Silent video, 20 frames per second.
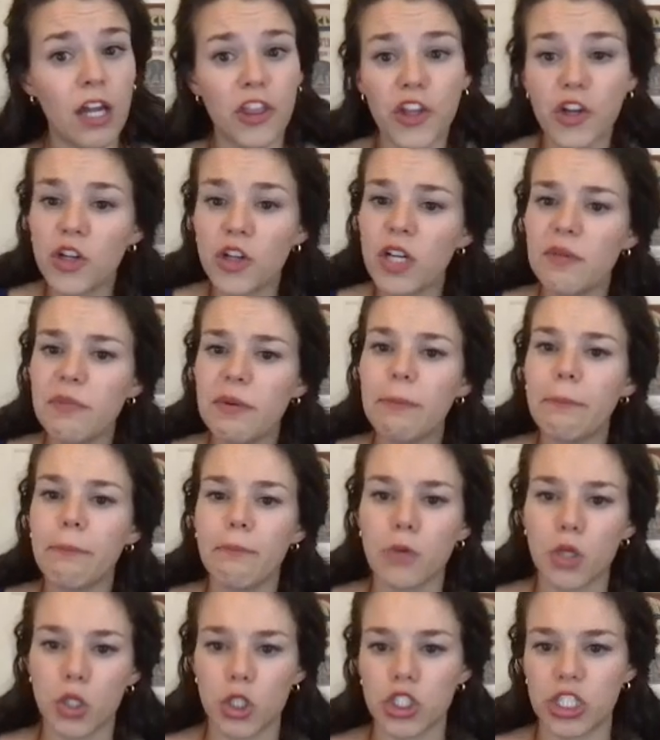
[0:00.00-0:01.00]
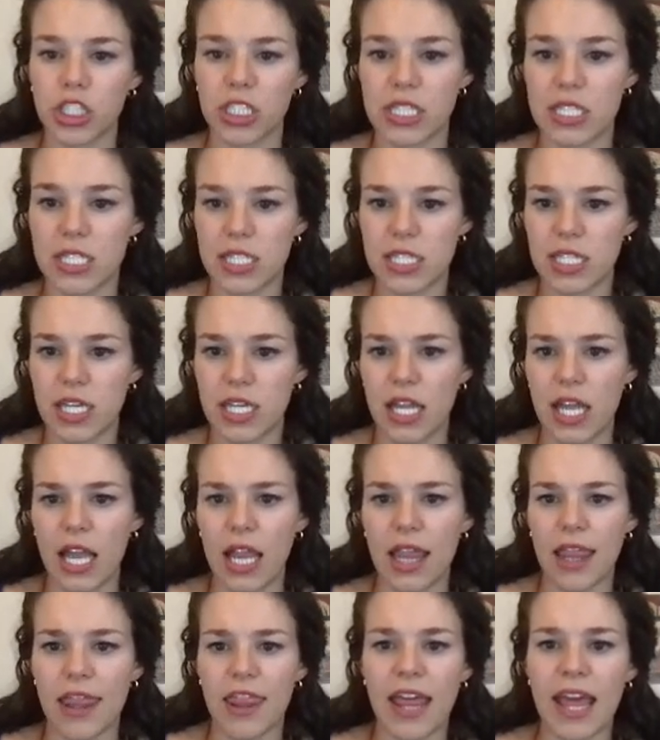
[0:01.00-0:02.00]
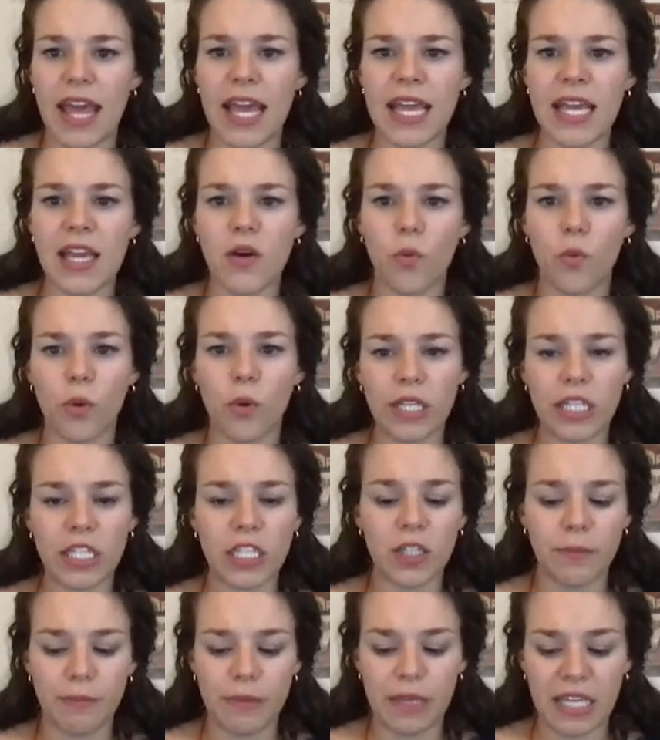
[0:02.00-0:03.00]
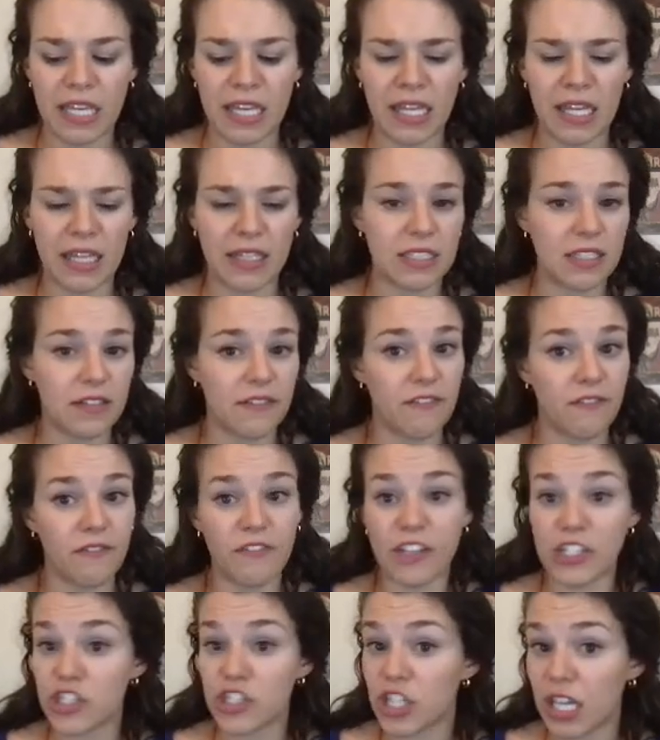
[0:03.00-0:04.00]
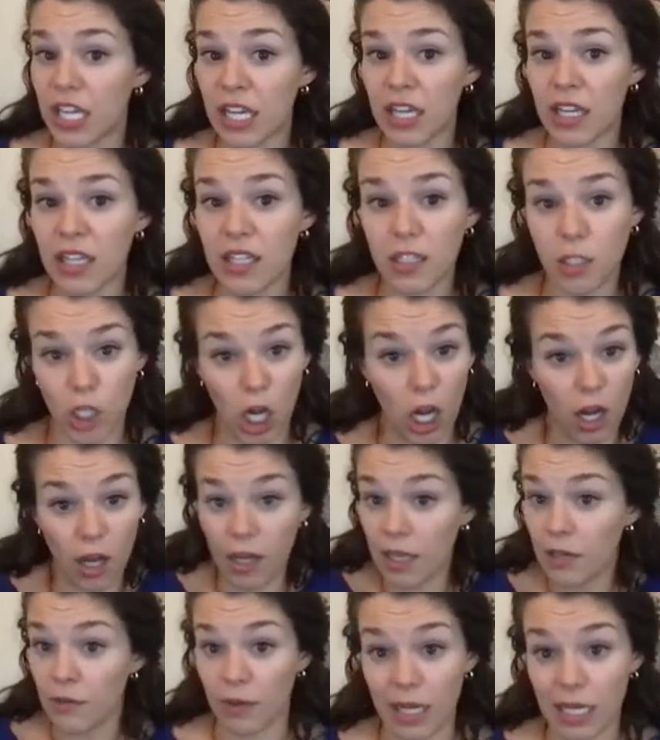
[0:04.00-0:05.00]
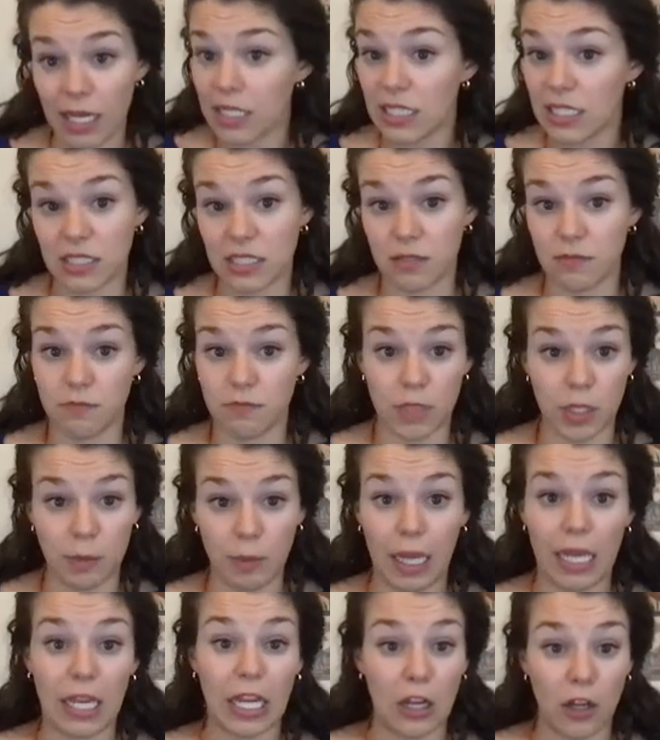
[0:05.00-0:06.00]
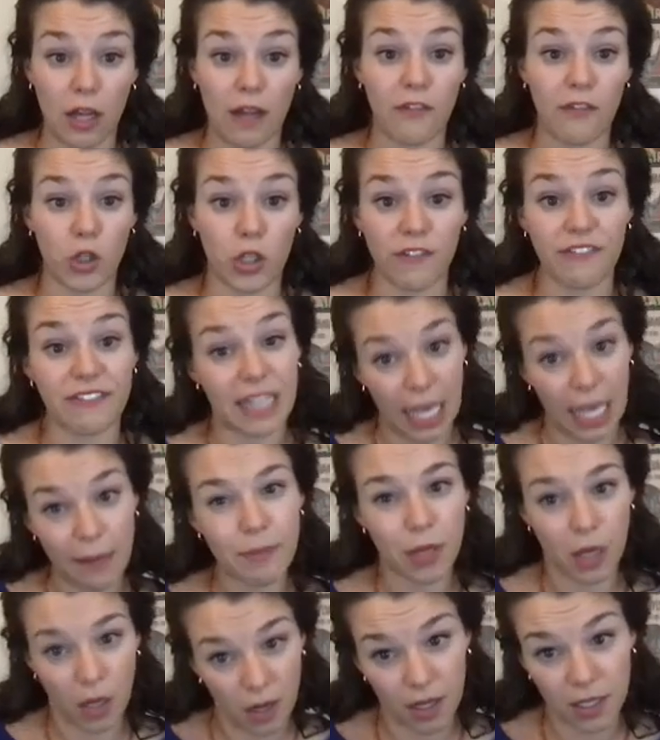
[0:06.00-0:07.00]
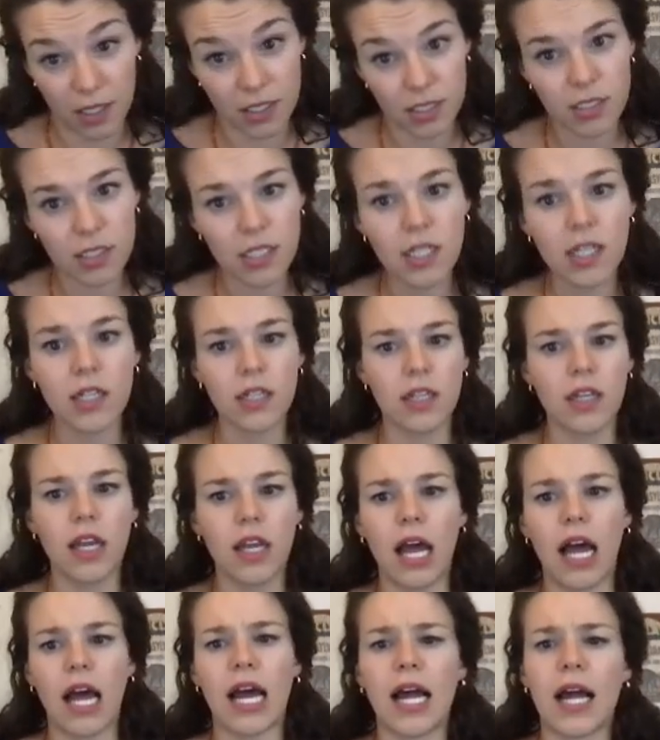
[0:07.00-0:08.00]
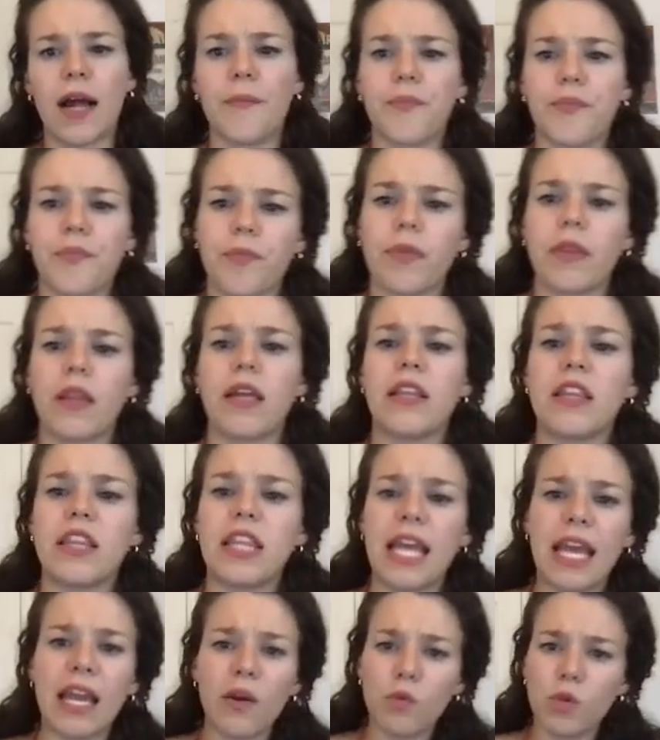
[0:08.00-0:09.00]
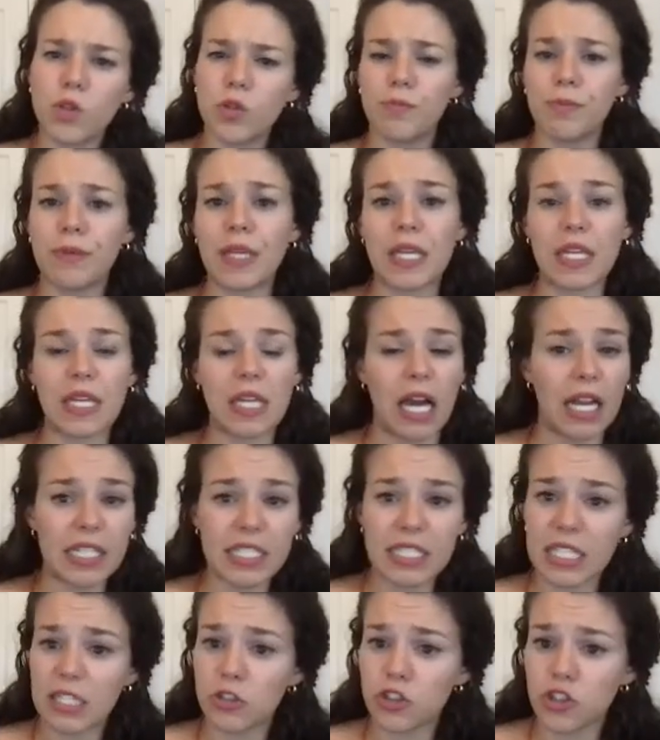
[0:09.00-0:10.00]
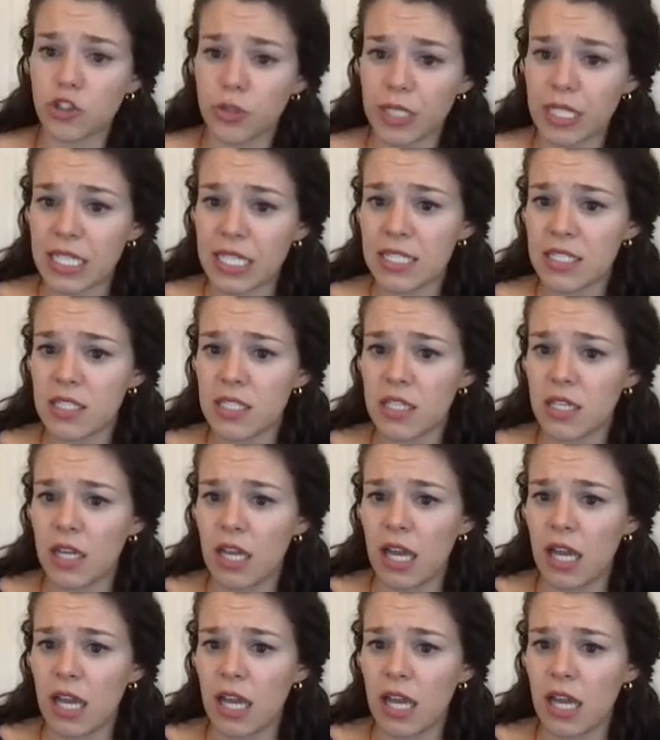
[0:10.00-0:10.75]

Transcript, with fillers: They're going to be merchants. They will be fishing cod, right? You might have heard of Cape Cod. Um, they will be cutting down trees.